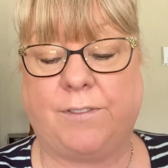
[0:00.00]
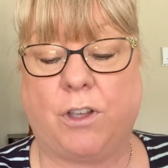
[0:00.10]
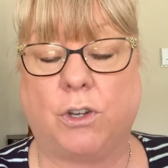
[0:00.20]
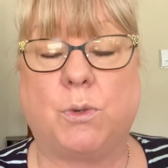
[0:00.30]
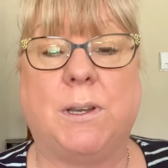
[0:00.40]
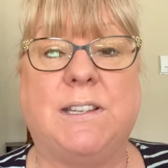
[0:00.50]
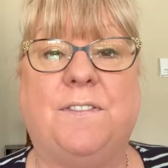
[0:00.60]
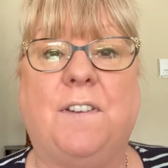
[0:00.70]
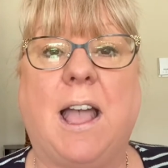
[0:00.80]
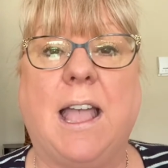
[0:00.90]
I've got
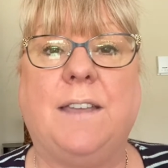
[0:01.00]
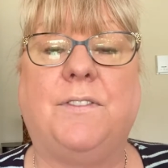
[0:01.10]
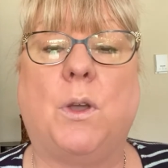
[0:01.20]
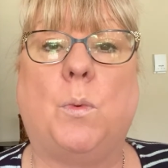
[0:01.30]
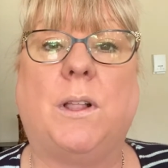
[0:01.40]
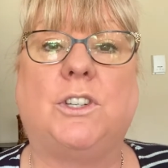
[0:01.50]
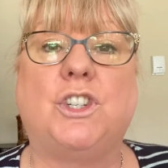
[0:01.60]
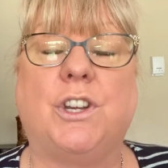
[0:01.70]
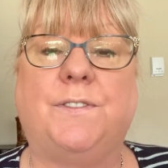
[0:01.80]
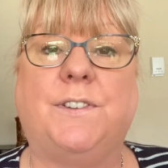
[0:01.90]
25, they're well
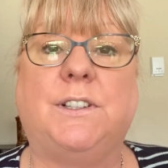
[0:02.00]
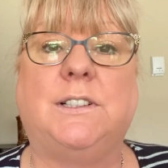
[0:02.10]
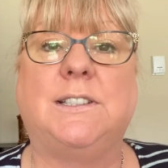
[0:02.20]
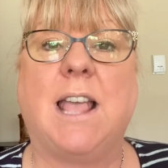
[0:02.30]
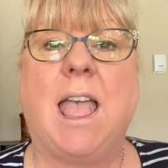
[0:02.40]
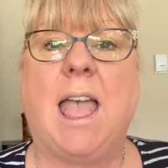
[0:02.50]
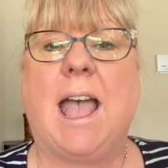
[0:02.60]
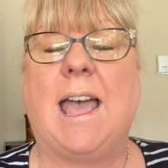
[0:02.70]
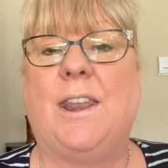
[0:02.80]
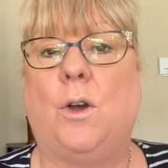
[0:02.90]
shuffled.
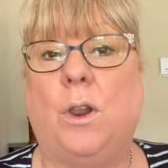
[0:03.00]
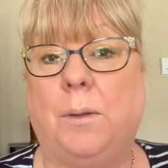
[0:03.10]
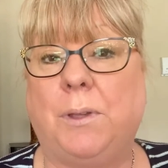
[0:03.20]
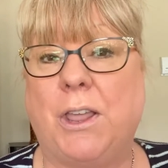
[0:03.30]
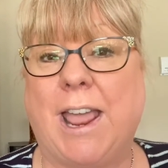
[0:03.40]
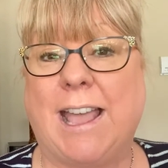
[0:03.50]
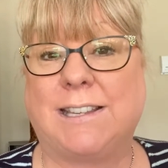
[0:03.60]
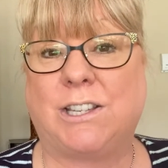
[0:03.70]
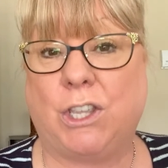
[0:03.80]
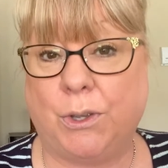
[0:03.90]
And all I'm gonna
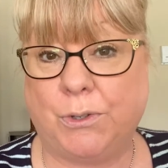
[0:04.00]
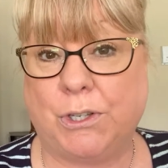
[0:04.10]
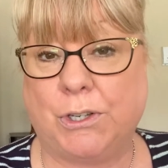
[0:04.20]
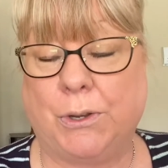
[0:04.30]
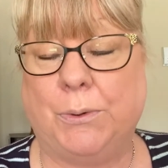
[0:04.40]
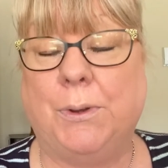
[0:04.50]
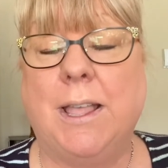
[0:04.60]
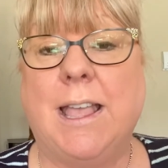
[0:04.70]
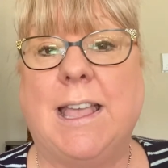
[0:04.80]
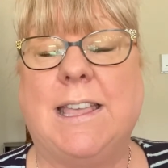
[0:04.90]
ask you to do
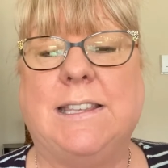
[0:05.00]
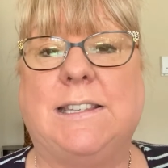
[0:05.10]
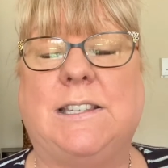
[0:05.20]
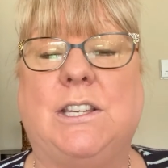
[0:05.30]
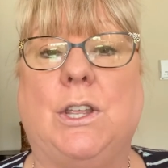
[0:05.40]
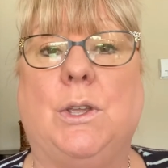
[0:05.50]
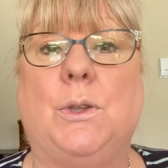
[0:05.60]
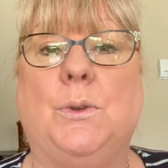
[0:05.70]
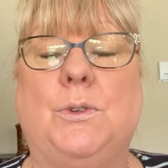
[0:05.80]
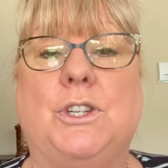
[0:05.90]
is
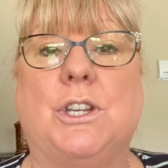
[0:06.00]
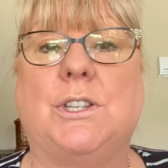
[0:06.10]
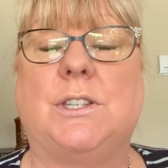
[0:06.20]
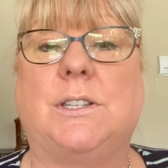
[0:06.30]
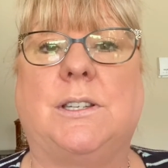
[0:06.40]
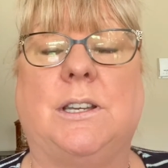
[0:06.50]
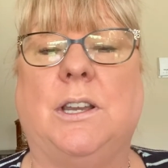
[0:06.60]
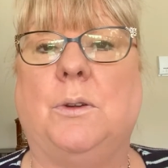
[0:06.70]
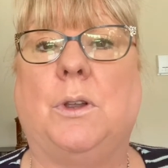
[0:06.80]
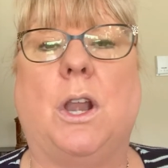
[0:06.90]
to just, you
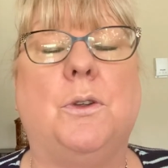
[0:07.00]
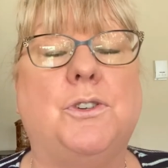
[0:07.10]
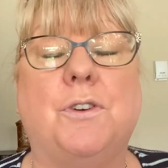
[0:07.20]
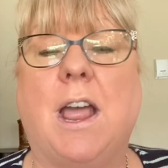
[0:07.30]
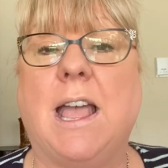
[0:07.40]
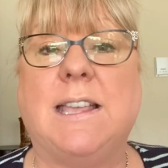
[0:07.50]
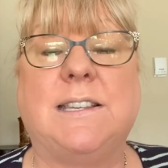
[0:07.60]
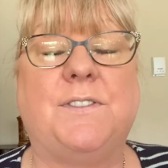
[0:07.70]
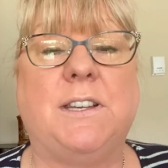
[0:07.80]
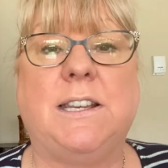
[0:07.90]
know, close your eyes
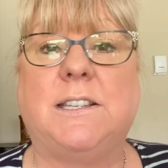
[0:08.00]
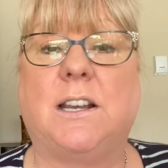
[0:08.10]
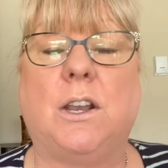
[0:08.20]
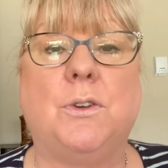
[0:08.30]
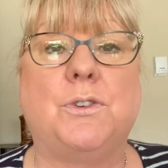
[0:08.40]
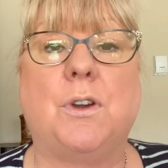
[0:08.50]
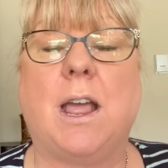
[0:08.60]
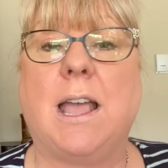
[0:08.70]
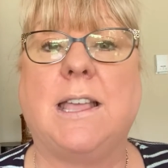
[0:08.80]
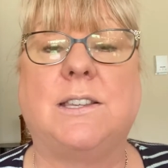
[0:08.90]
if you need to close your
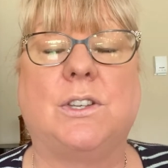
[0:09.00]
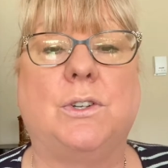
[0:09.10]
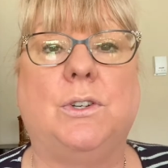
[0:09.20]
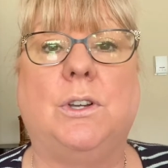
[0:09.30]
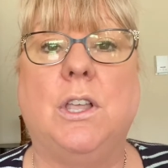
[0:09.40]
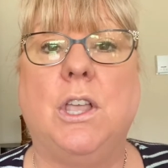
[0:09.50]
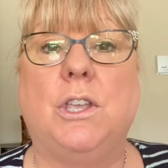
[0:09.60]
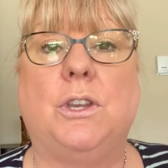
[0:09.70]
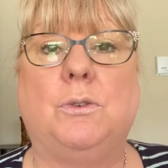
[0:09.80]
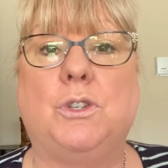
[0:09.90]
eyes or,
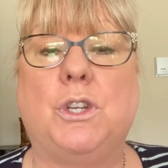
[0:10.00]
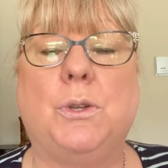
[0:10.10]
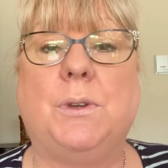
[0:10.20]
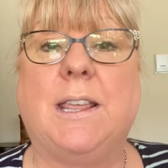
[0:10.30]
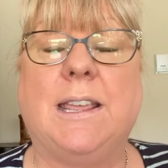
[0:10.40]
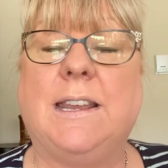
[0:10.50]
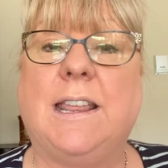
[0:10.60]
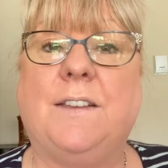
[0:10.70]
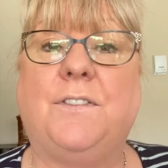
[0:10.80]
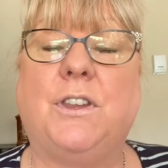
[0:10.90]
you know, tune in
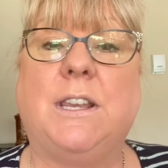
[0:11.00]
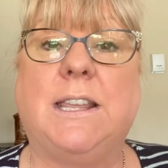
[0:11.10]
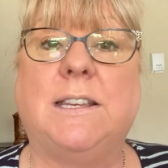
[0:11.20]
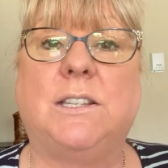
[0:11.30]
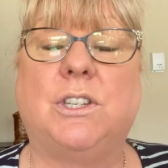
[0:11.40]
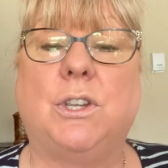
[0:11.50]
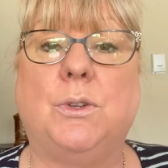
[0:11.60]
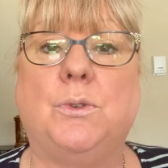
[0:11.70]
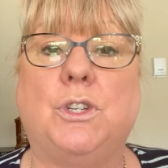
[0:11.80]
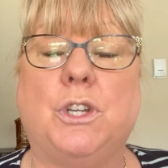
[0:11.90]
if you need
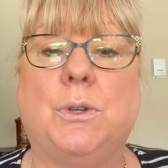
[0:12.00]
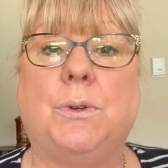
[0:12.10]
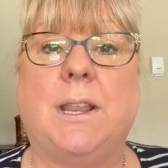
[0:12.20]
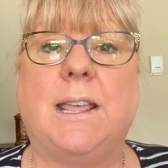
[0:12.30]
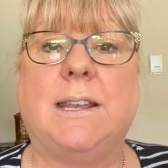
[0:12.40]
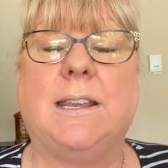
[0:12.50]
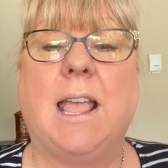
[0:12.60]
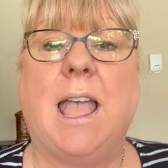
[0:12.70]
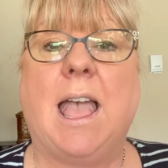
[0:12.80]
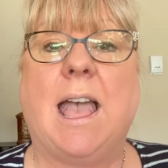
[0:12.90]
to tune in.
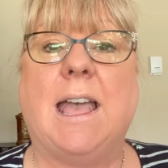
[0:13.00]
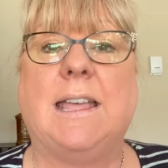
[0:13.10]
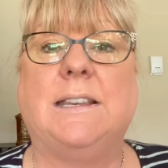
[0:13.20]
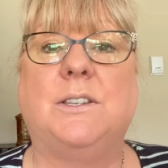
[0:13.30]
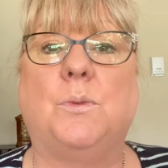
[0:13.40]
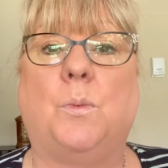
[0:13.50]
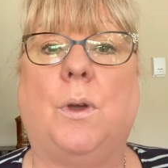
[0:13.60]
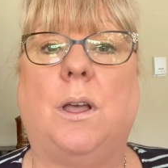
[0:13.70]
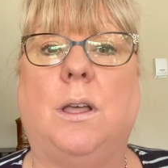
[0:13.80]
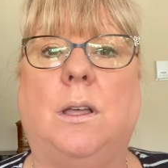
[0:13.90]
And
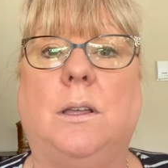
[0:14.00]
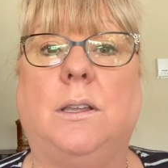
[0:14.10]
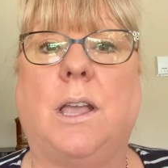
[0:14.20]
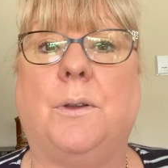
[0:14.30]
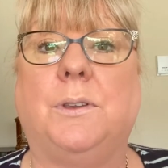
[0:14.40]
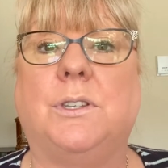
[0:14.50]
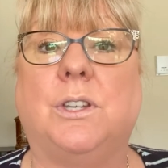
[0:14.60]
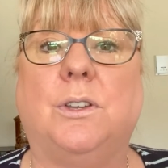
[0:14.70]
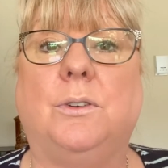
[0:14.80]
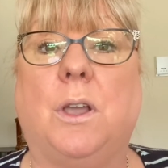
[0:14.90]
we're going
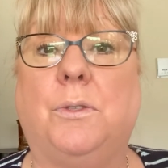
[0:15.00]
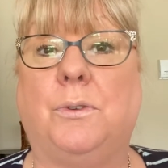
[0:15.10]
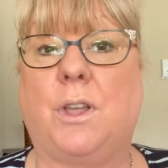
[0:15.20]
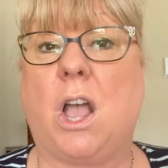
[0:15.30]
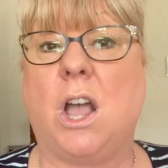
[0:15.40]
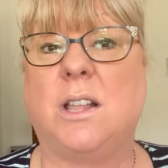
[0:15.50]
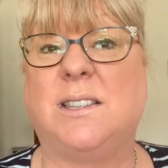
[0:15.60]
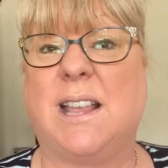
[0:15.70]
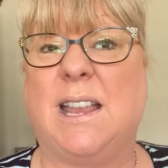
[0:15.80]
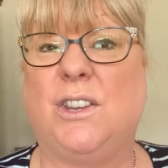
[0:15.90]
to go through the
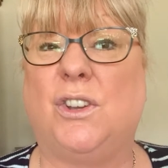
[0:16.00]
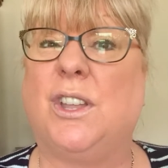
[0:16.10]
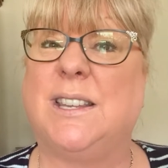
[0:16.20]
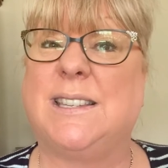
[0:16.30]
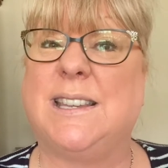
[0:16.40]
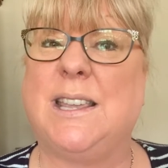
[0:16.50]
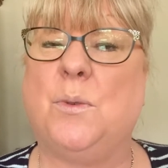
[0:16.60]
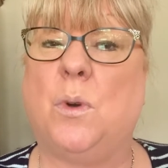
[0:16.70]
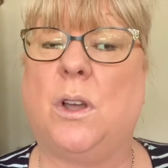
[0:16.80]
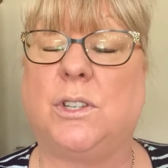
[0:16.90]
cards and you're gonna see
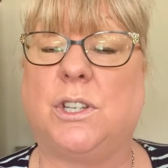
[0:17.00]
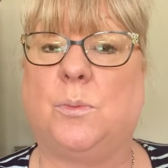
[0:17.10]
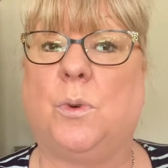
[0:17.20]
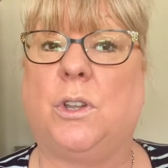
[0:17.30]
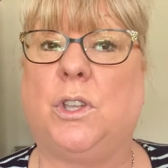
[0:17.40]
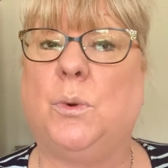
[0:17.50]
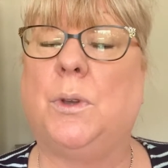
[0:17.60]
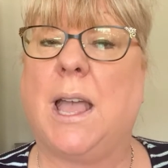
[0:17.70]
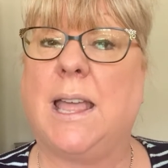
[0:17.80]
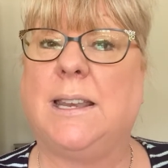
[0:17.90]
what, what you
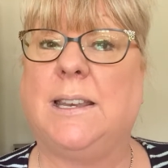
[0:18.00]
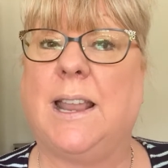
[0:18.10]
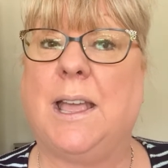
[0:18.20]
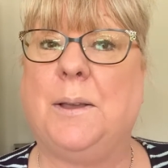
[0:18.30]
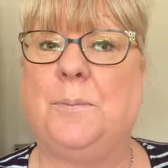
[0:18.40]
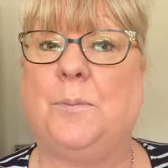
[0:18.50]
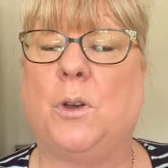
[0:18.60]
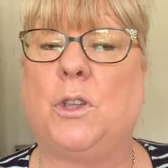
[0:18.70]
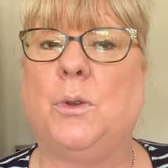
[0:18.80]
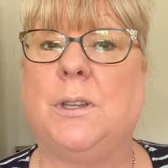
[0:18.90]
can, um,
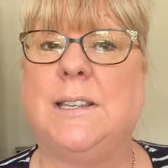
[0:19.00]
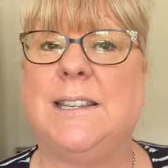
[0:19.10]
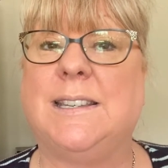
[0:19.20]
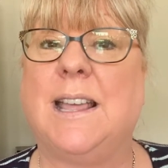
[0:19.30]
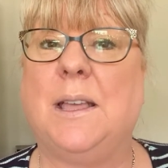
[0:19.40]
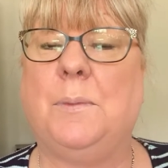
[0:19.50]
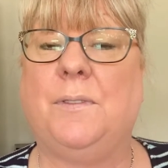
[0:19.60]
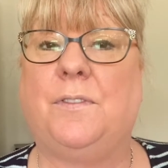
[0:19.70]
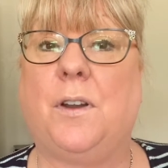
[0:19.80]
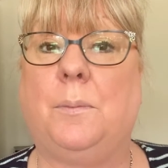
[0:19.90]
what you can determine
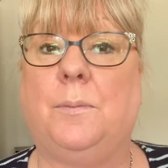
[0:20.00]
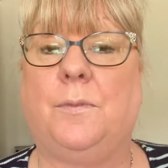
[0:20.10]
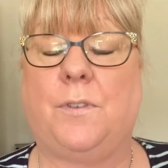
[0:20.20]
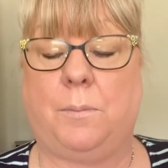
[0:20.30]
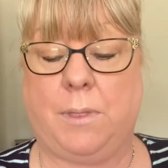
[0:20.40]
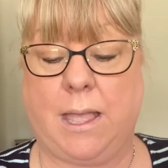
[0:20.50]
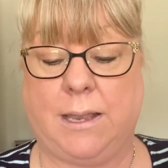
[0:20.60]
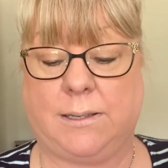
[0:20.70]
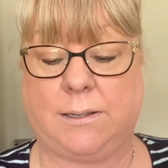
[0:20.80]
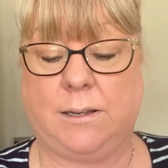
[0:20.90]
from, from
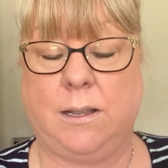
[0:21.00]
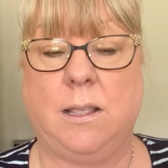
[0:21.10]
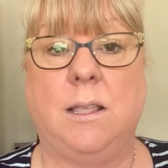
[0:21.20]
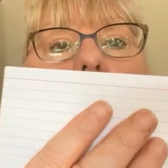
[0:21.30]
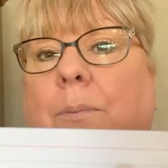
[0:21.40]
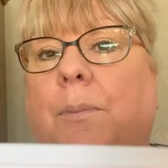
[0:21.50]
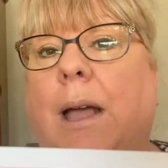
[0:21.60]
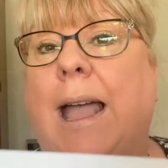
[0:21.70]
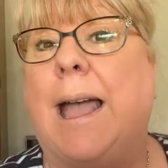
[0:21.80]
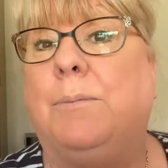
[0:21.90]
that.
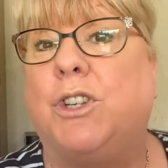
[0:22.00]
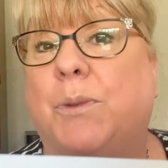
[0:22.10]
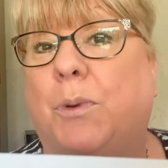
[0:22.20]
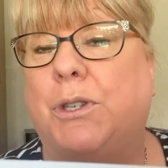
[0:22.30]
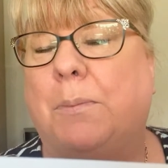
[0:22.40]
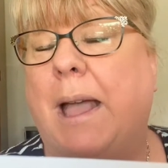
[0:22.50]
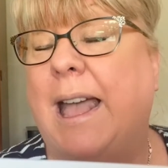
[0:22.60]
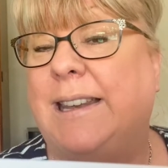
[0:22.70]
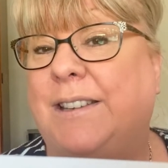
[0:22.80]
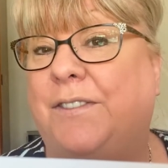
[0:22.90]
I am just putting my
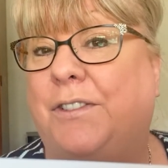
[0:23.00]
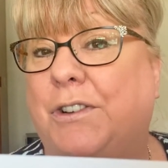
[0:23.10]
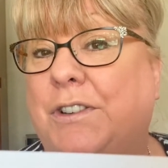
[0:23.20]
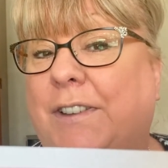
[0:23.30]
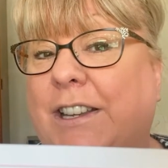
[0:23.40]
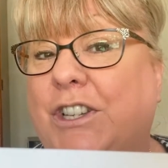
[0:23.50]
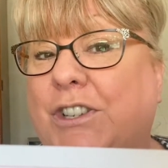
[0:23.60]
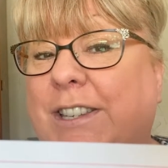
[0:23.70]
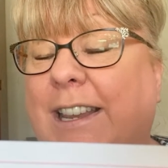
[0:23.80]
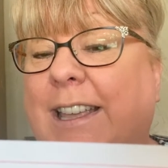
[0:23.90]
hand in front of it
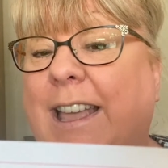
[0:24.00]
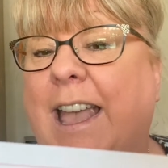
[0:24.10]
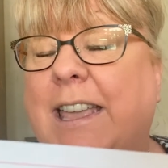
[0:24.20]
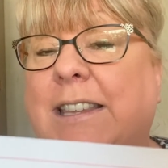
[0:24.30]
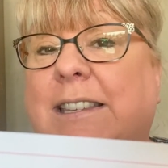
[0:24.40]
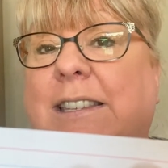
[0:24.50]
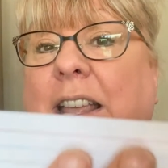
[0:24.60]
just in case,